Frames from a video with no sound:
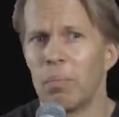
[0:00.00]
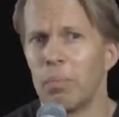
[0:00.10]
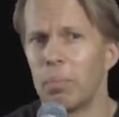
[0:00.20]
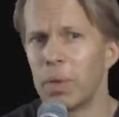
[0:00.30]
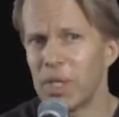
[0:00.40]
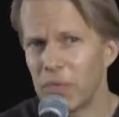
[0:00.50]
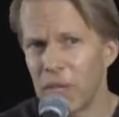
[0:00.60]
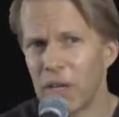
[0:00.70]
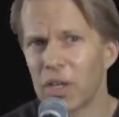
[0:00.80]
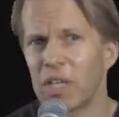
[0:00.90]
but if
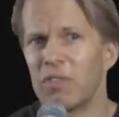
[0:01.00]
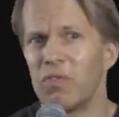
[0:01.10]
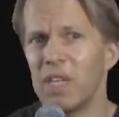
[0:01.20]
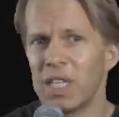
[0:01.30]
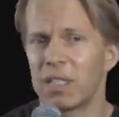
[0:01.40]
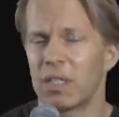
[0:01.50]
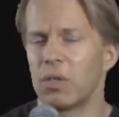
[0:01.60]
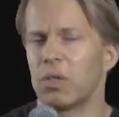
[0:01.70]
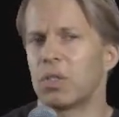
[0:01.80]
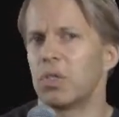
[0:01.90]
they are convinced
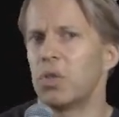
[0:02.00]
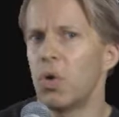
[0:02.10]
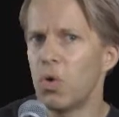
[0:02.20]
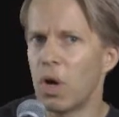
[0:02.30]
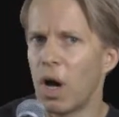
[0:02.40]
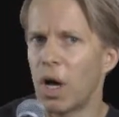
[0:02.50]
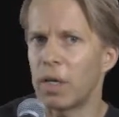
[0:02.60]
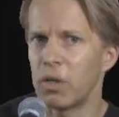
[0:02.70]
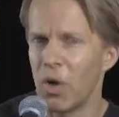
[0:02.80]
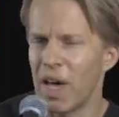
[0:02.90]
there is no
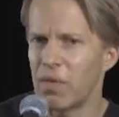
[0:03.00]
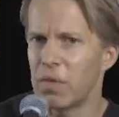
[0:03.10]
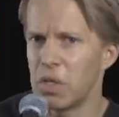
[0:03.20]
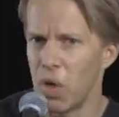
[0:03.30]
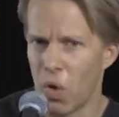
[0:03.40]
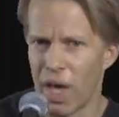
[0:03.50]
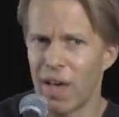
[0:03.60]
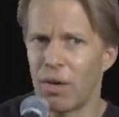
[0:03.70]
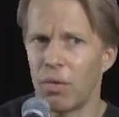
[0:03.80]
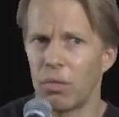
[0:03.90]
God, no heaven, no
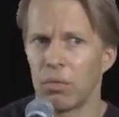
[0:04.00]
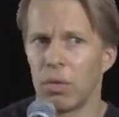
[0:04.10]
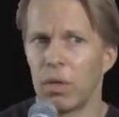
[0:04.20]
hell,